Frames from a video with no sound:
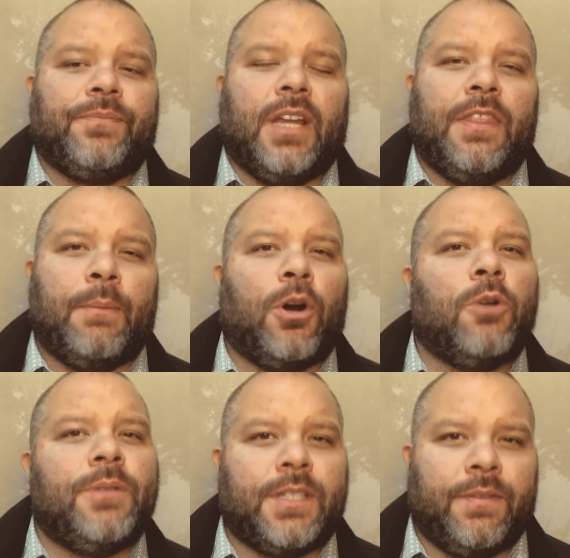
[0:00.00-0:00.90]
And the
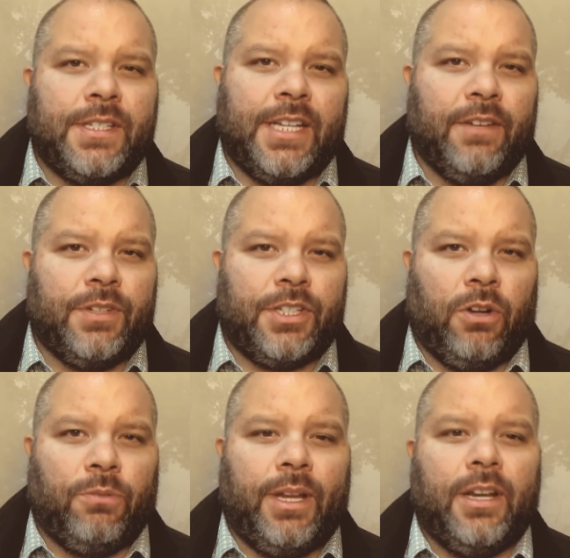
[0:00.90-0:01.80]
purpose of the Day of
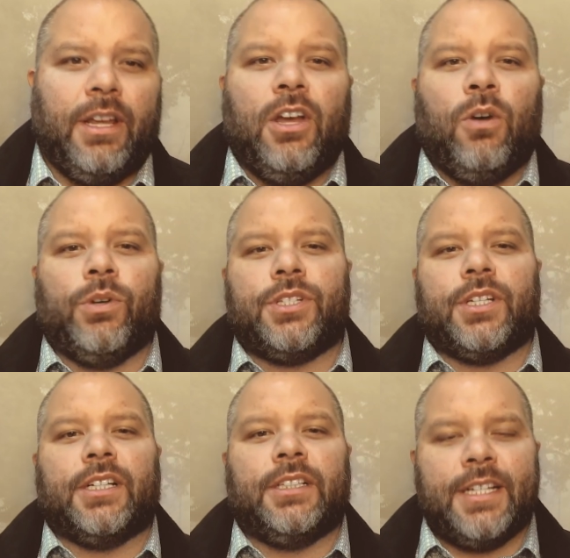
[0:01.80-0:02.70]
Atonement was to
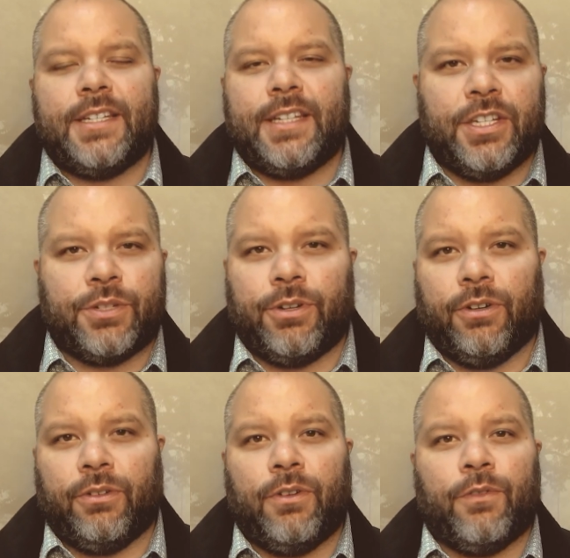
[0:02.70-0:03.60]
cleanse
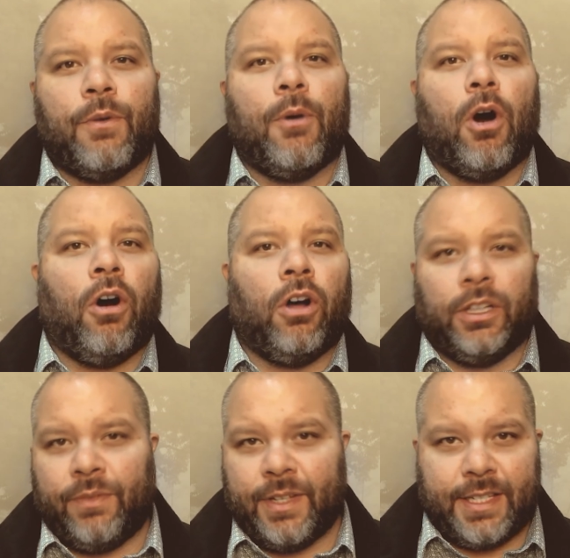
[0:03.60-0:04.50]
Israel from all
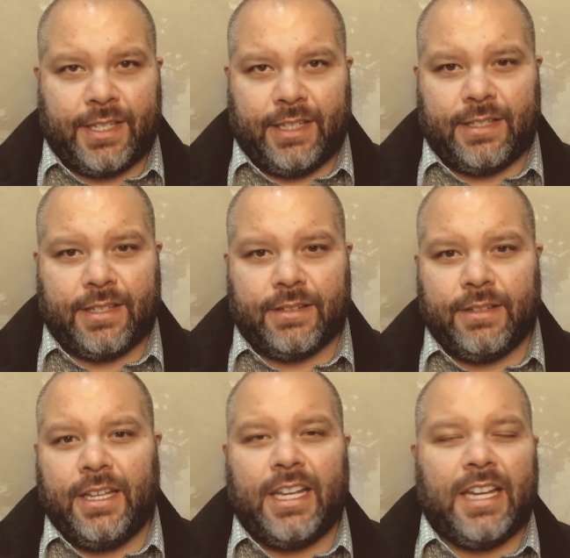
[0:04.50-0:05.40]
of its sins.
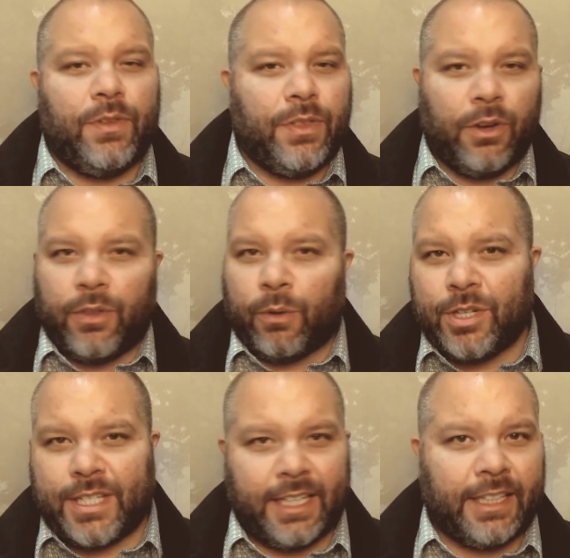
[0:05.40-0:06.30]
Even though there were
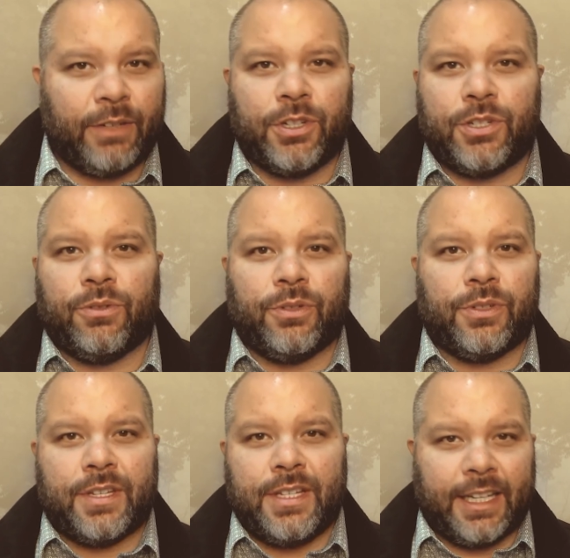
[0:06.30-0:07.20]
daily
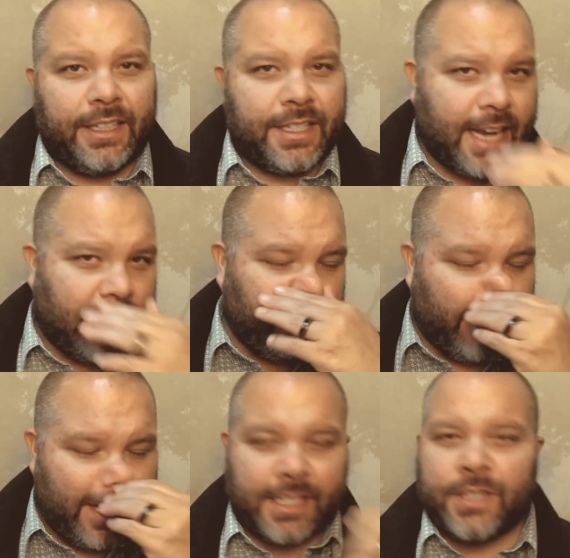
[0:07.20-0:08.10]
rituals and daily
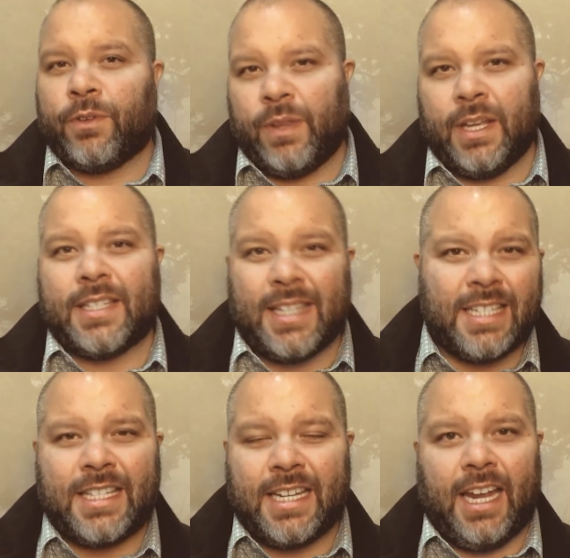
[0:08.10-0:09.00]
sacrifices for
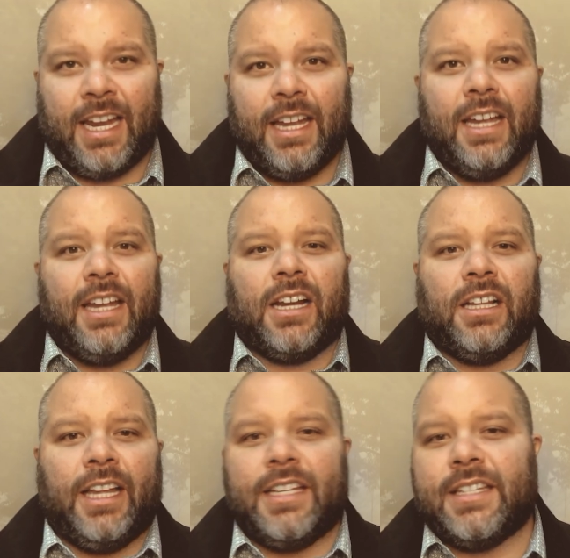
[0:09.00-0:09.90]
this day
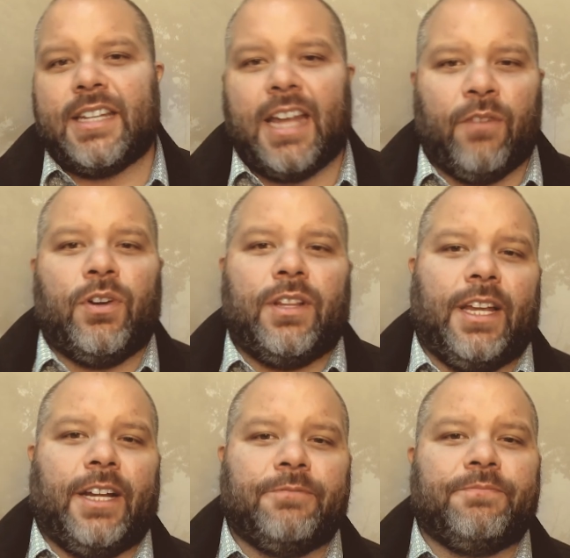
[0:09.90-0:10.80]
cleansed
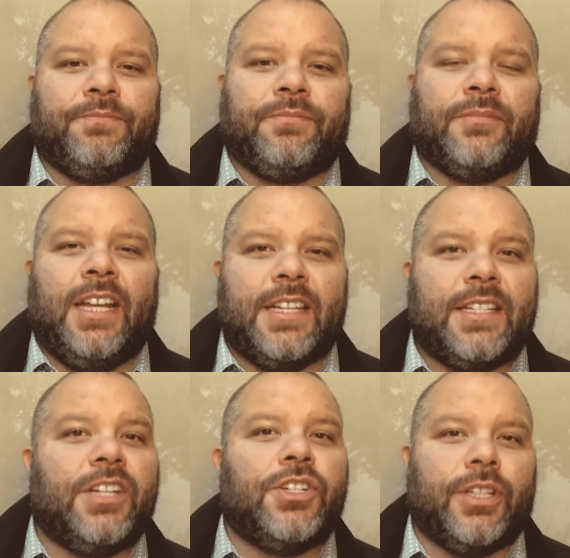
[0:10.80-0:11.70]
everything. It
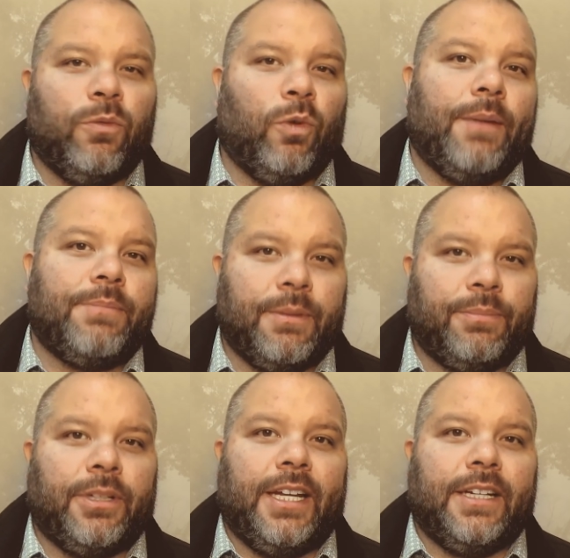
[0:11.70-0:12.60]
essentially wiped the
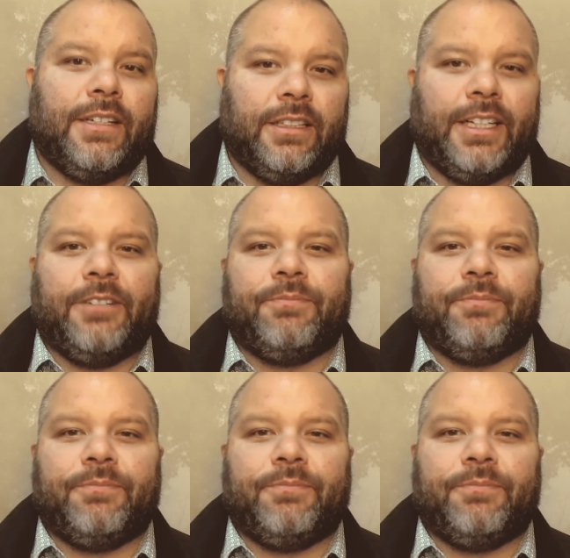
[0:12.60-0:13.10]
plate clean.